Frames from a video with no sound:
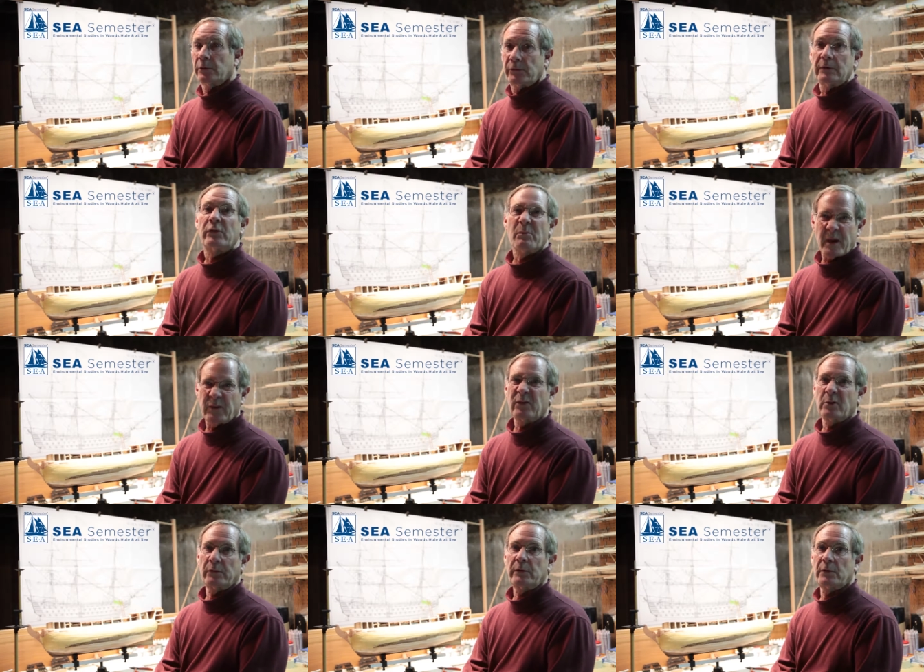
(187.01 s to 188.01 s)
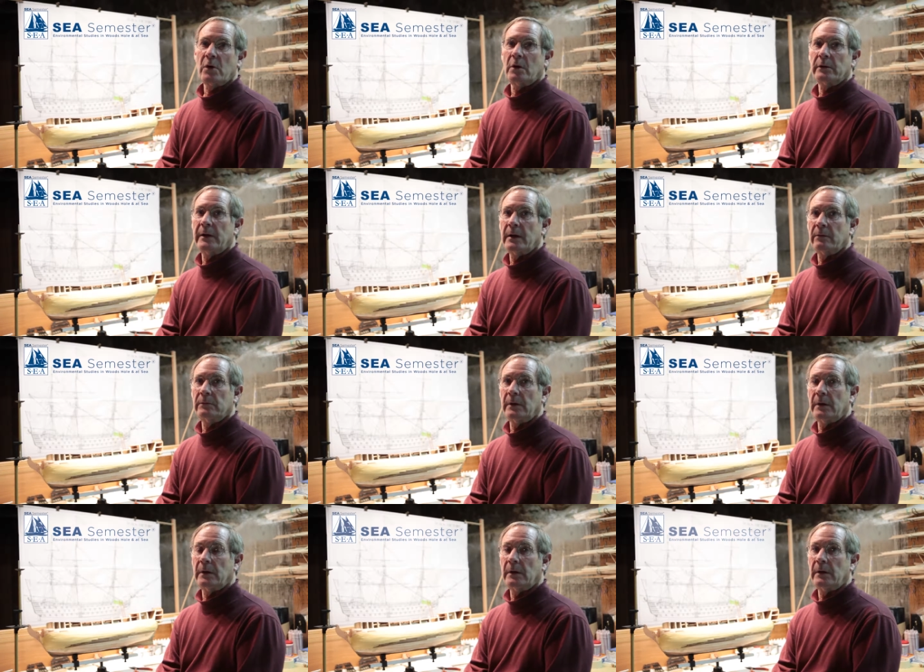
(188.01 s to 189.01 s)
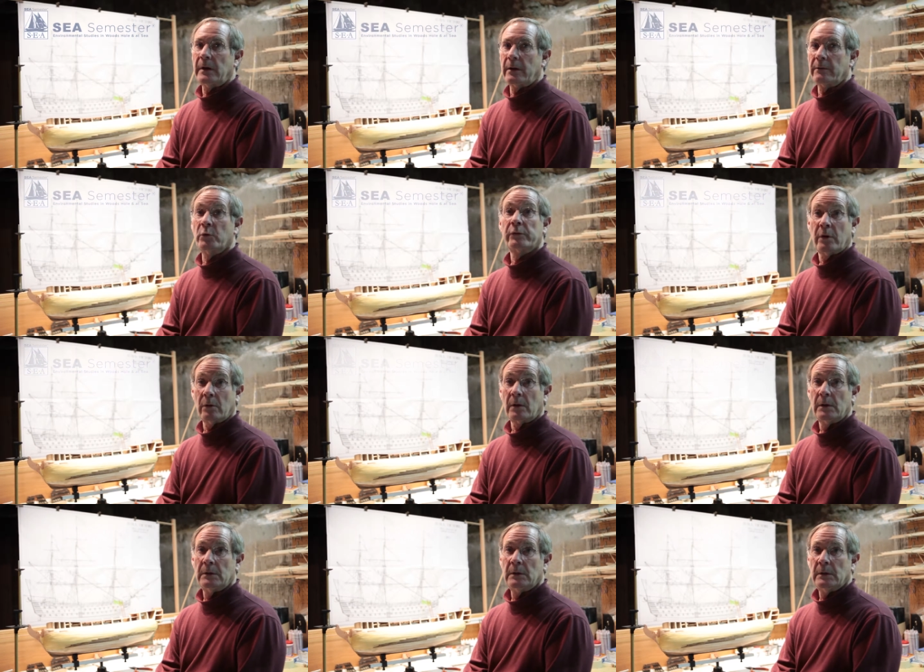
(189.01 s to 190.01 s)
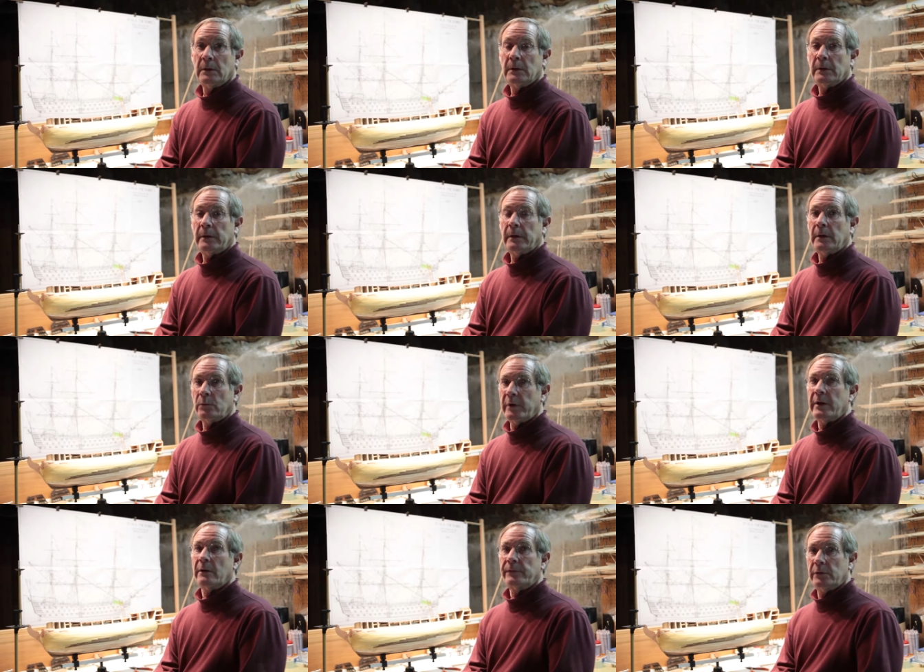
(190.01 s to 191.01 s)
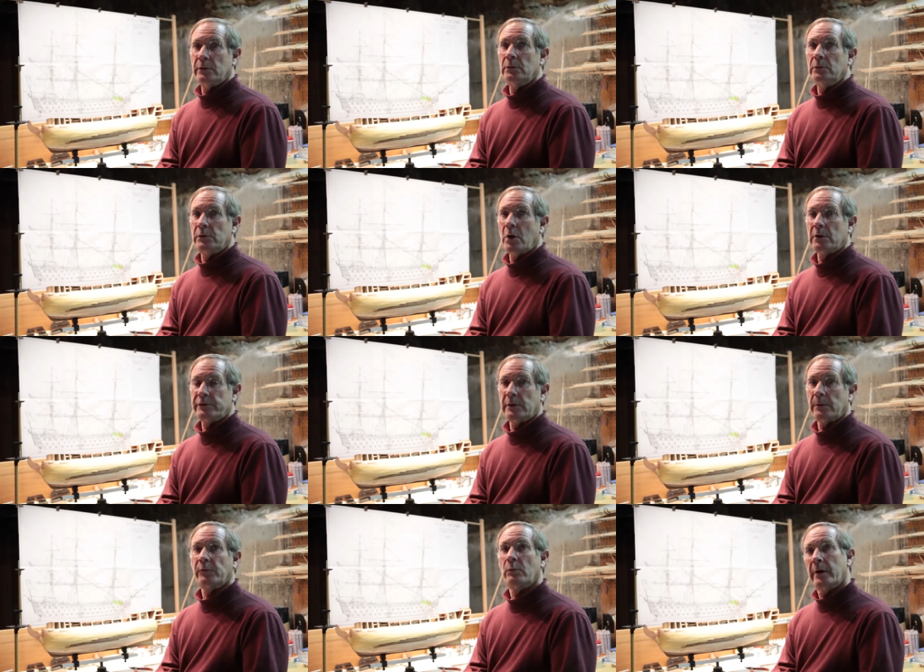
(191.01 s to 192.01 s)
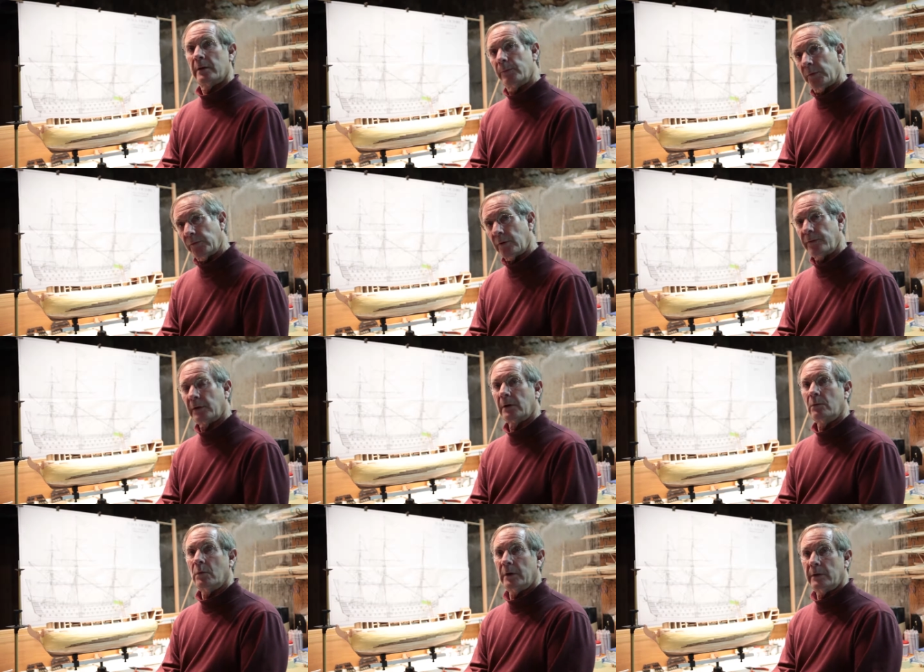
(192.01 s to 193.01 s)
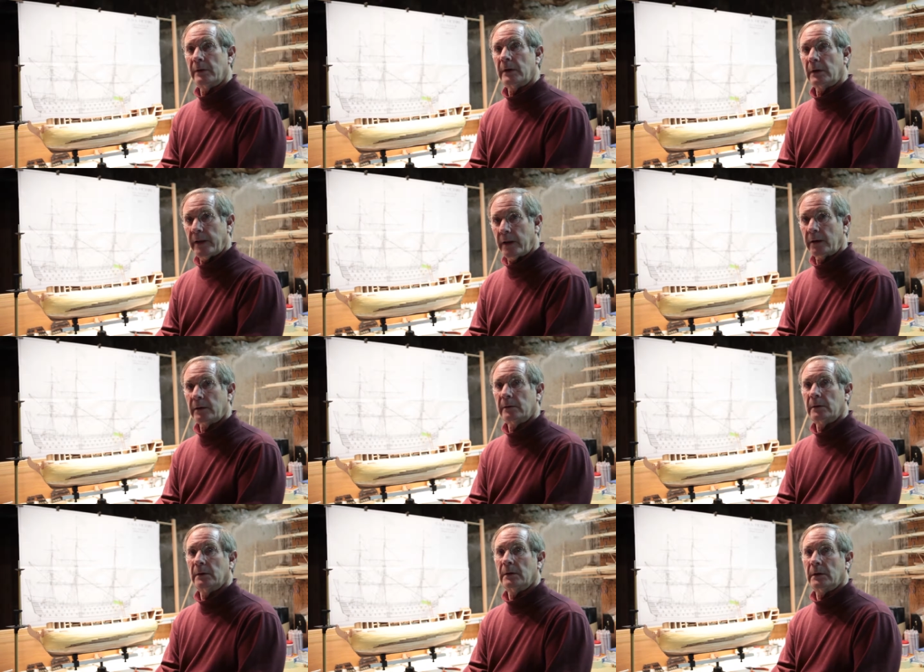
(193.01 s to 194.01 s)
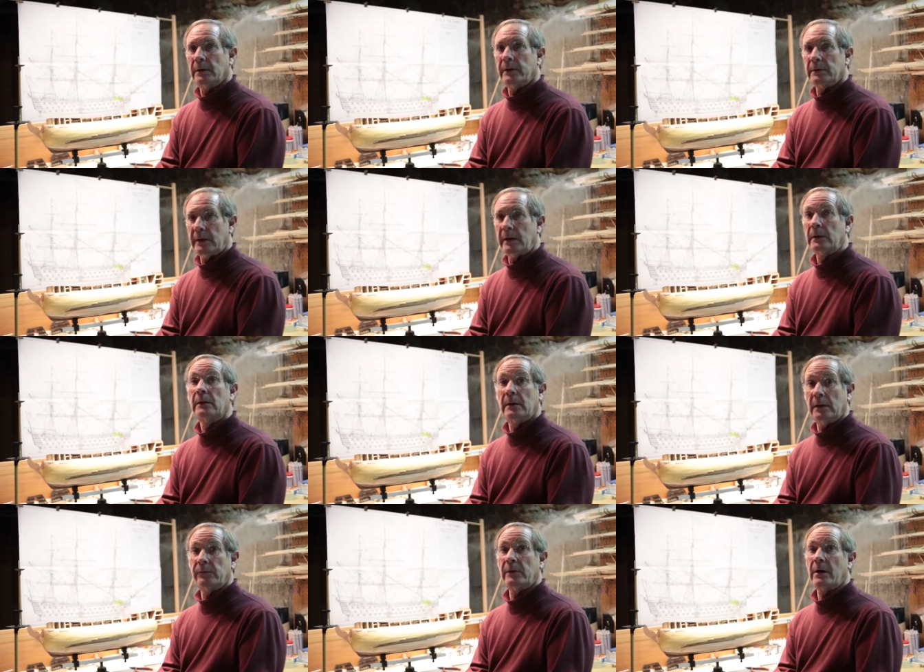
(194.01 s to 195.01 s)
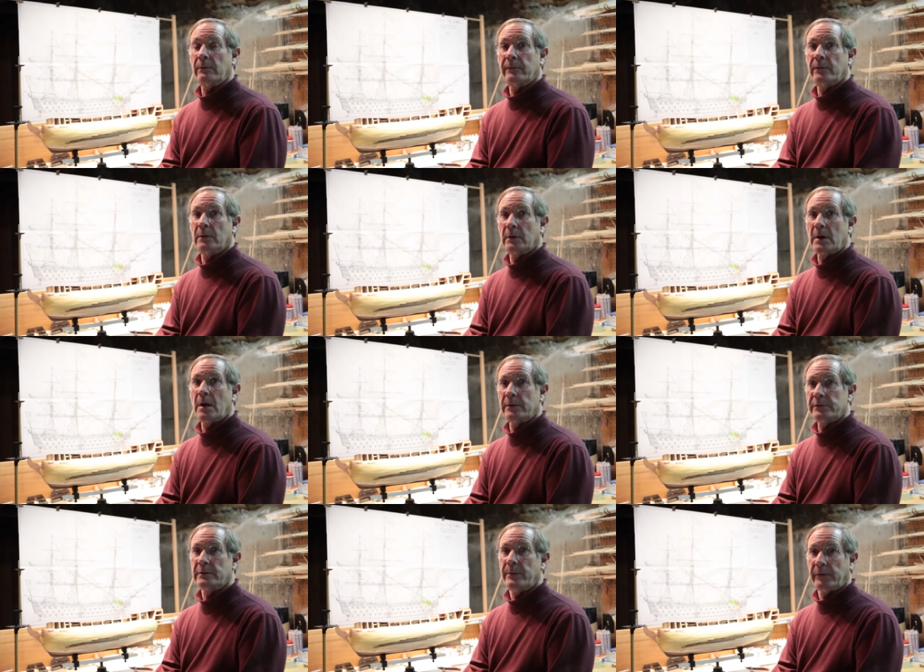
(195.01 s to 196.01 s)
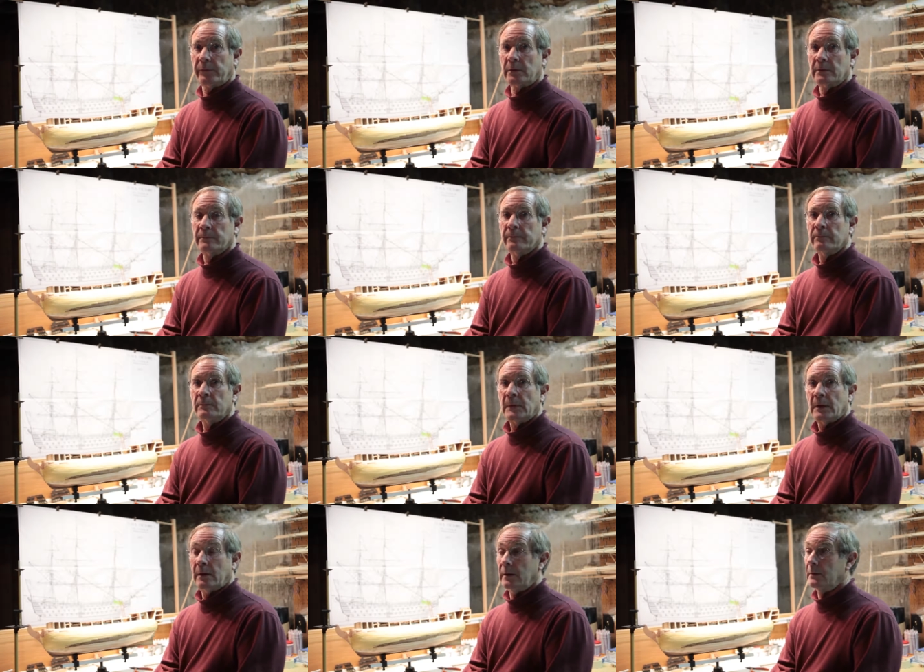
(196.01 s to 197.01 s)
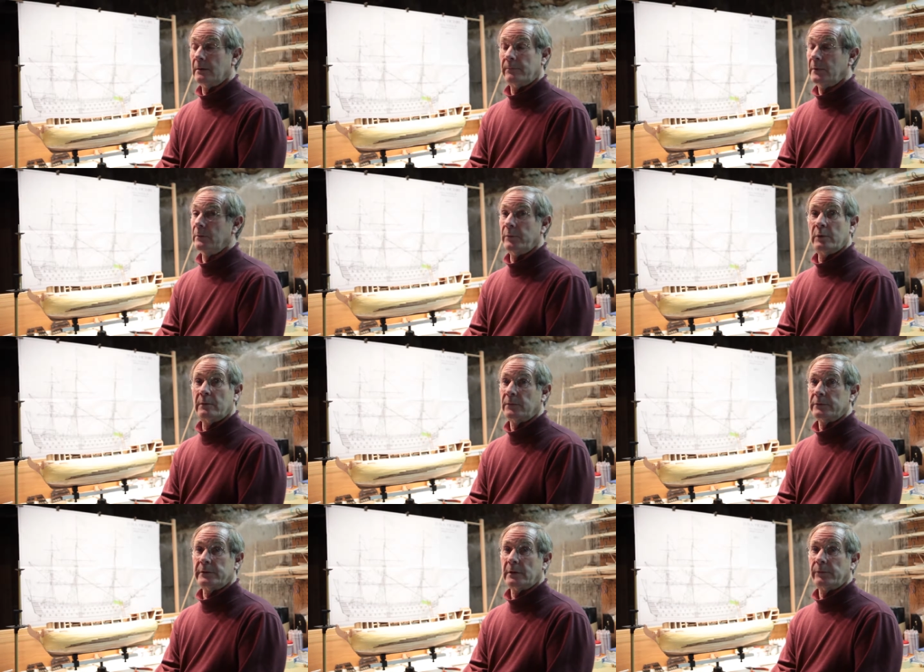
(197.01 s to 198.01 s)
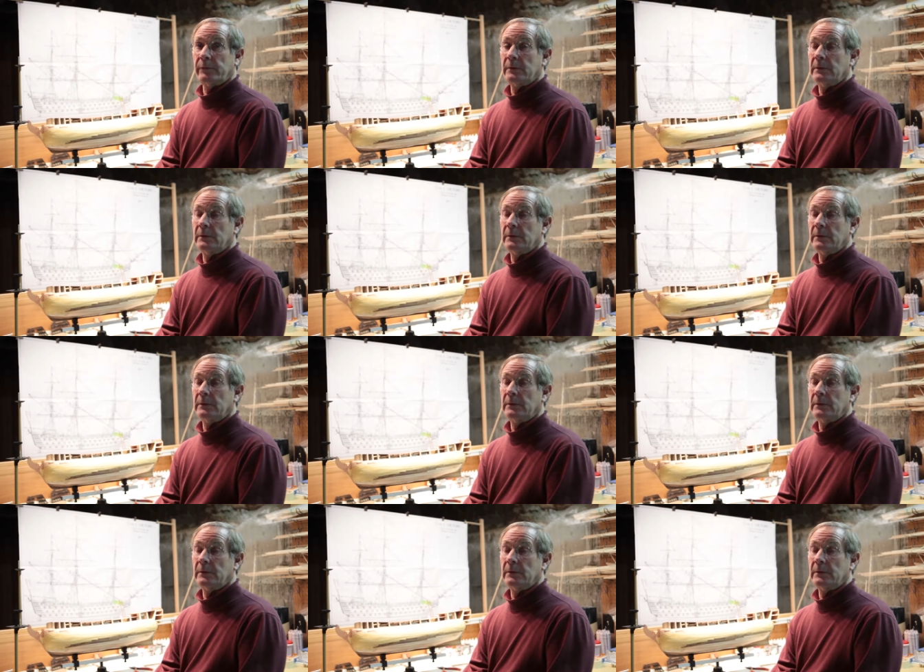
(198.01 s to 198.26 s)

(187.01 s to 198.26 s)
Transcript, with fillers: or mm-hmm. SEA Semester as it's called now, uh, out of Woods Hole. Mm -hmm. And we have two tall ships, one in the Pacific and one in the Atlantic, uh, that take kids out for a college semester. And they're, they're beautiful ships.